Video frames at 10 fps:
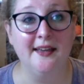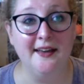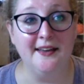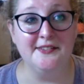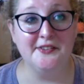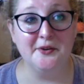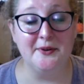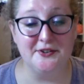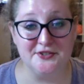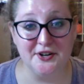And so we
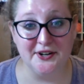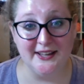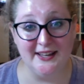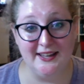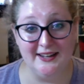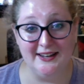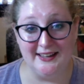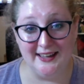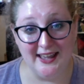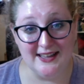are starting in
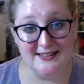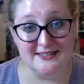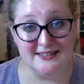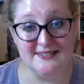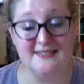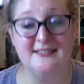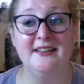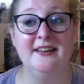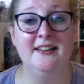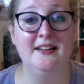Kansas,
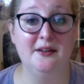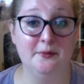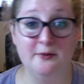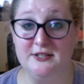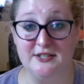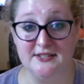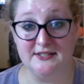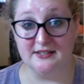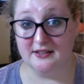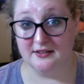which
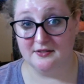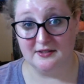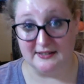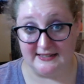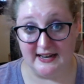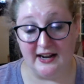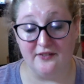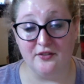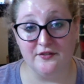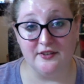is the state I've
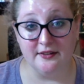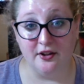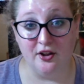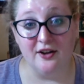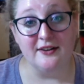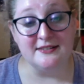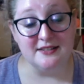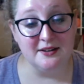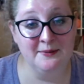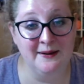lived in the longest
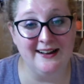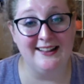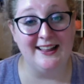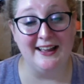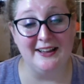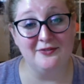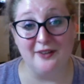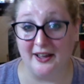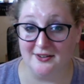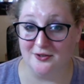in my life.
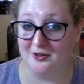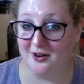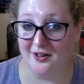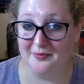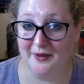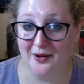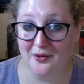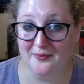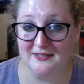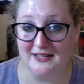I don't call it my
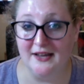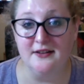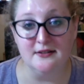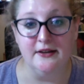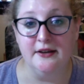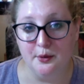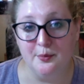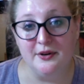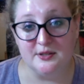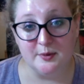home state,
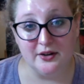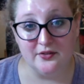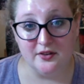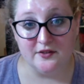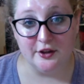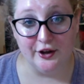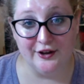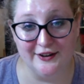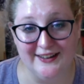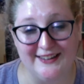but it's where I've lived the
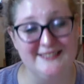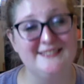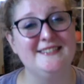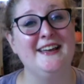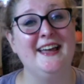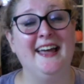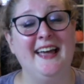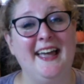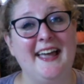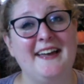longest.
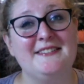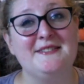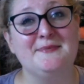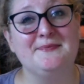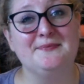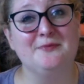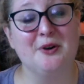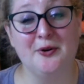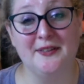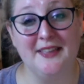And we're
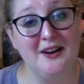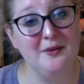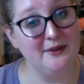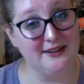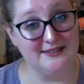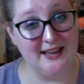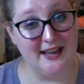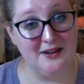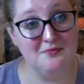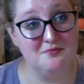going there because
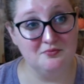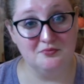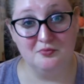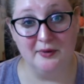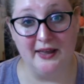A, we